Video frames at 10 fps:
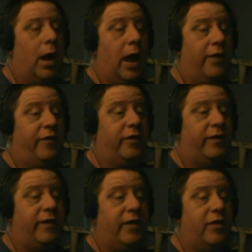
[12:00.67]
as you
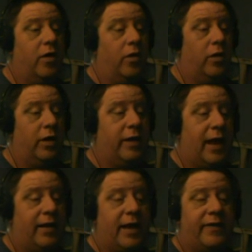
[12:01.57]
can see though, look at
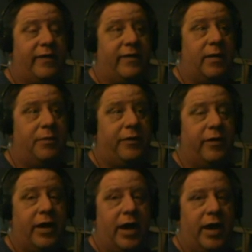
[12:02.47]
that. That's the
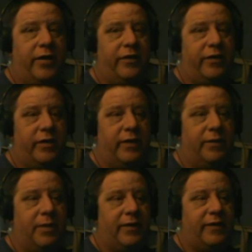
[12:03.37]
temperature gauge.
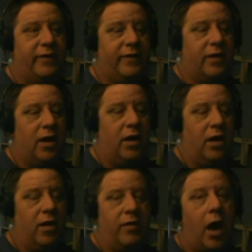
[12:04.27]
This place is
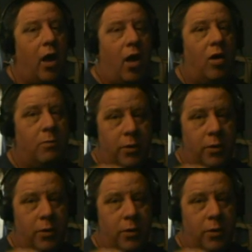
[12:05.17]
not all